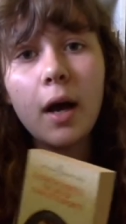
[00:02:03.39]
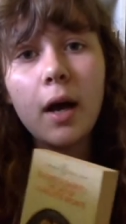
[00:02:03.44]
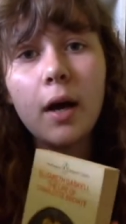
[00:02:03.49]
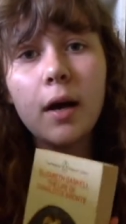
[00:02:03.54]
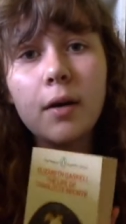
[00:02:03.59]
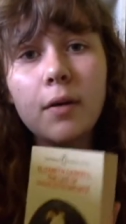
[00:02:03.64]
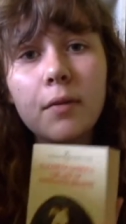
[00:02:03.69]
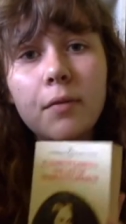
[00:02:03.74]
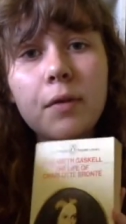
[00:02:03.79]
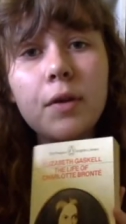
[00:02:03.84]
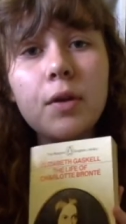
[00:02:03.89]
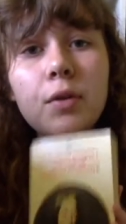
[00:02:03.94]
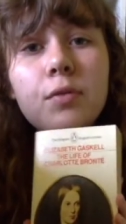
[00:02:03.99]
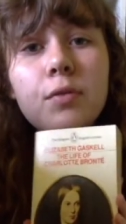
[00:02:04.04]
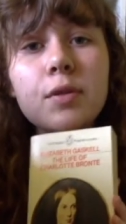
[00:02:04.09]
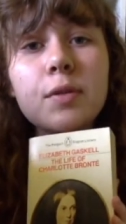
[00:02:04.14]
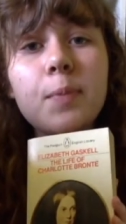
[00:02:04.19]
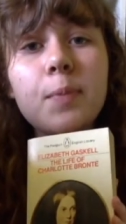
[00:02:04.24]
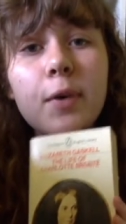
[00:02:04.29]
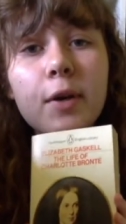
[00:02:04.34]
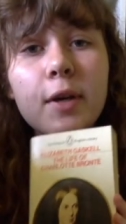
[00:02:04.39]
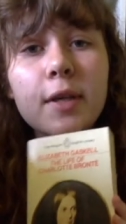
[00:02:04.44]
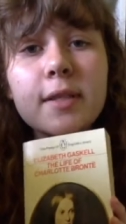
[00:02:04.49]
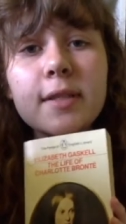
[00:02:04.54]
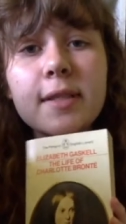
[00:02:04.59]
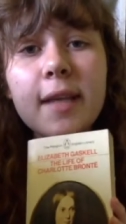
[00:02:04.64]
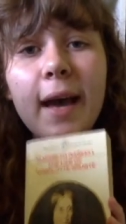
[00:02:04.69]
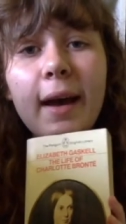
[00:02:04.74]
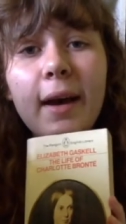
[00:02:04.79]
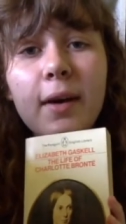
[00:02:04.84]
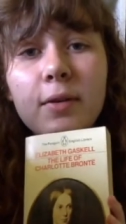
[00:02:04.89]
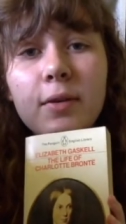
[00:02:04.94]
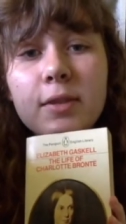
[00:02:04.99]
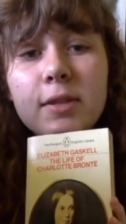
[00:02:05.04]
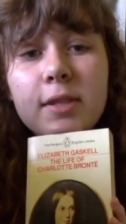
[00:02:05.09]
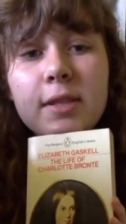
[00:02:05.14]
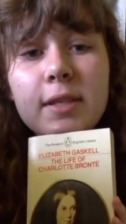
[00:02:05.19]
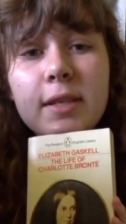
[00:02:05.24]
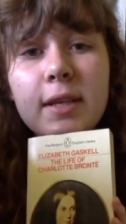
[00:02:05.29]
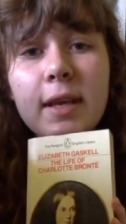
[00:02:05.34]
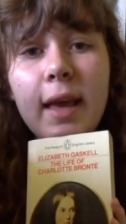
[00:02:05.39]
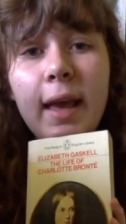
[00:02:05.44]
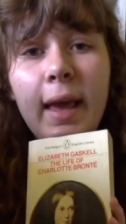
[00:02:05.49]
of used books out